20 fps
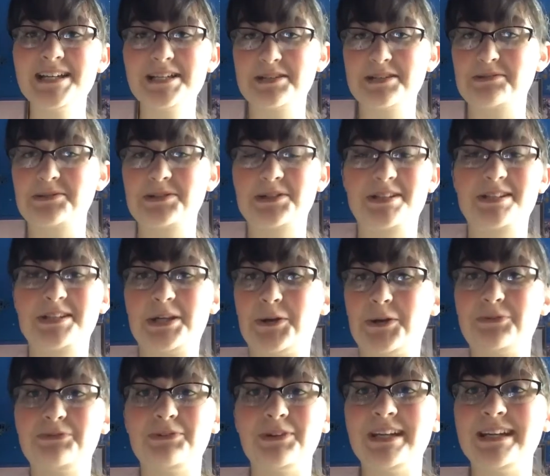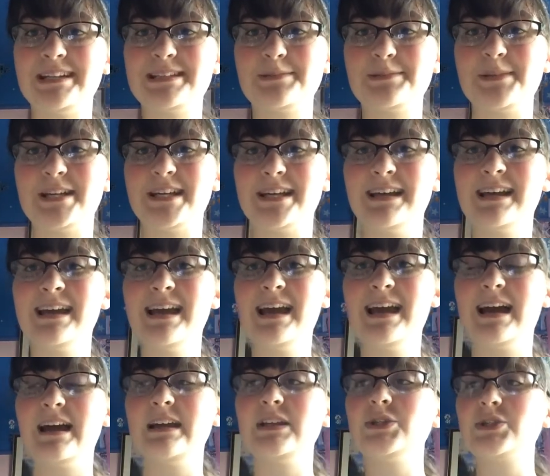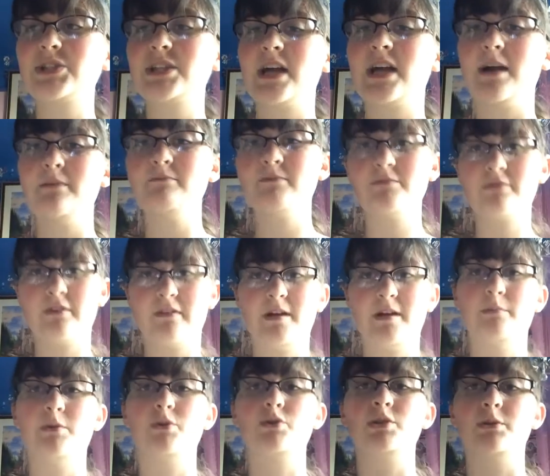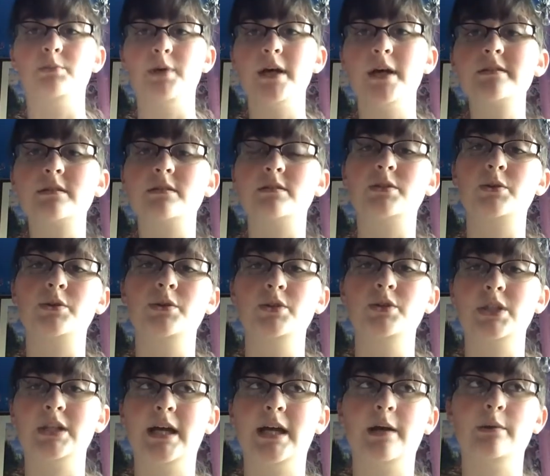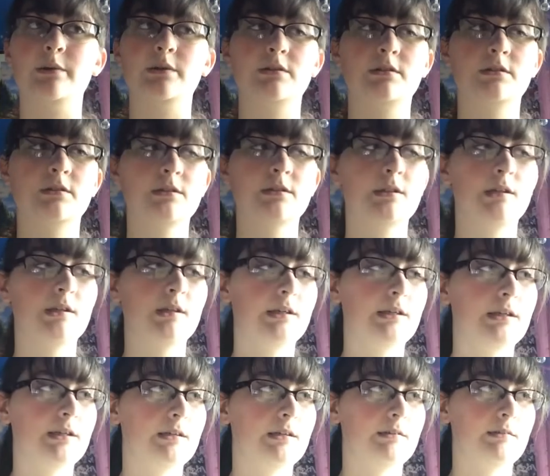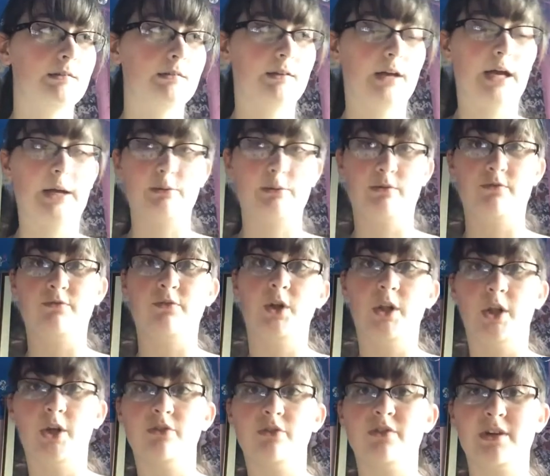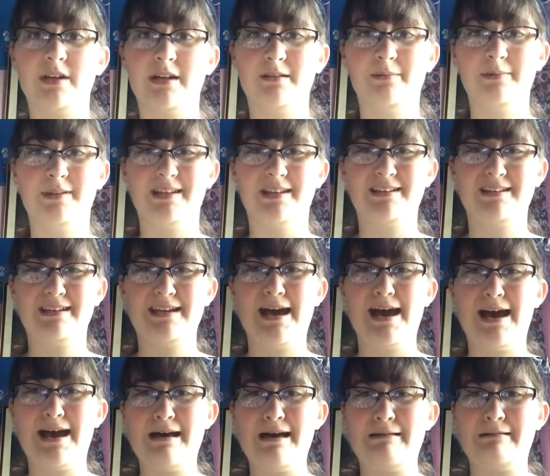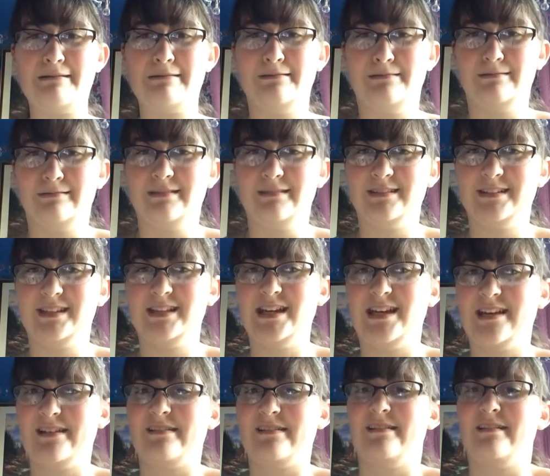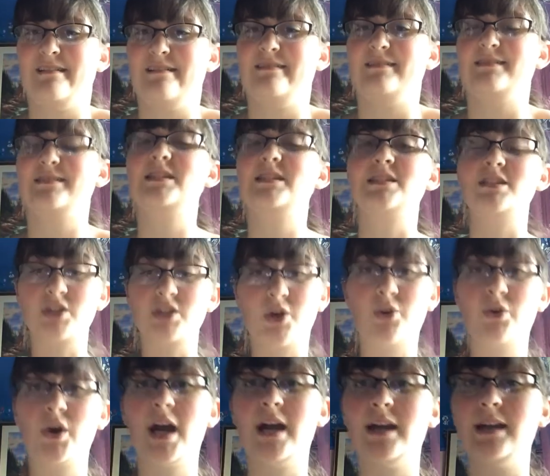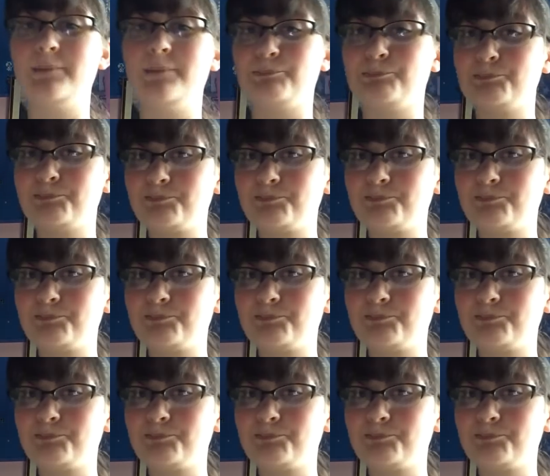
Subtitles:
It was just so funny to me. And usually I'm a very emotional person, so usually I would fall over and I'd be like, ow, it hurts, and start crying.